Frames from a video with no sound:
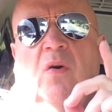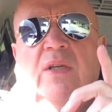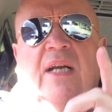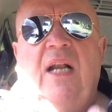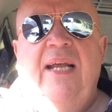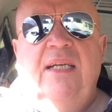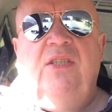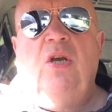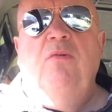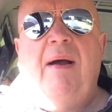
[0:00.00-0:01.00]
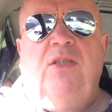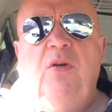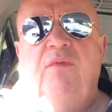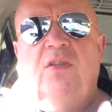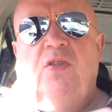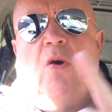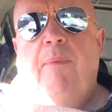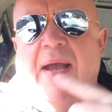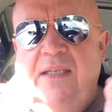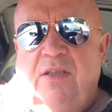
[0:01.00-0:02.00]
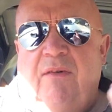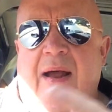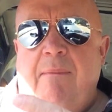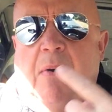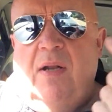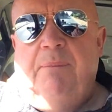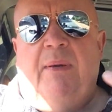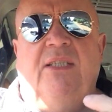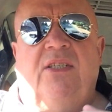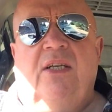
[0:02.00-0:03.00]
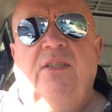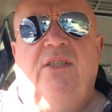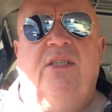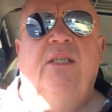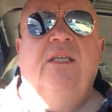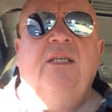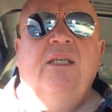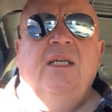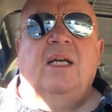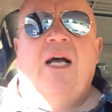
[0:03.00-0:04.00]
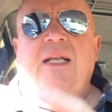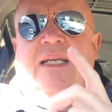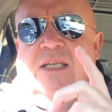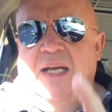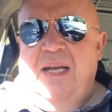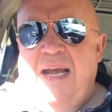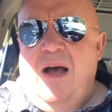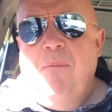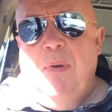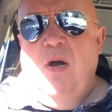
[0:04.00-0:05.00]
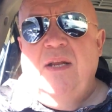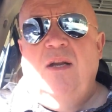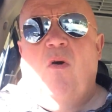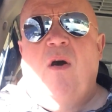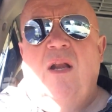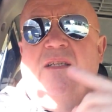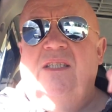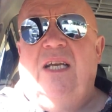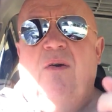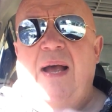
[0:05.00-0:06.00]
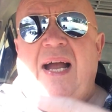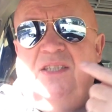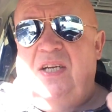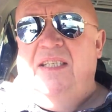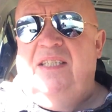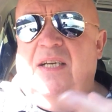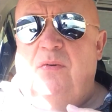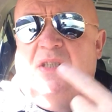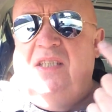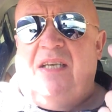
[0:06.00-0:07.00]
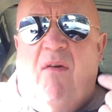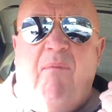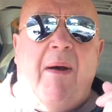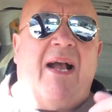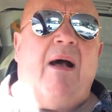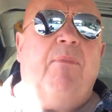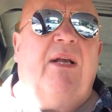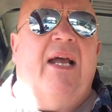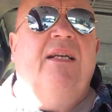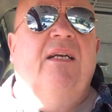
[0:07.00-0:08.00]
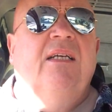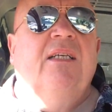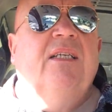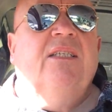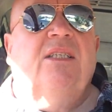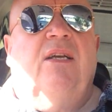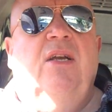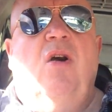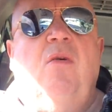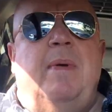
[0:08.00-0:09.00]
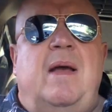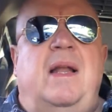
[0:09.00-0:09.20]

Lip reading: or you clear too much off the top ends around by the pistons, and then you're going to get a burning oil until it actually seals itself back up again. So you've got to be a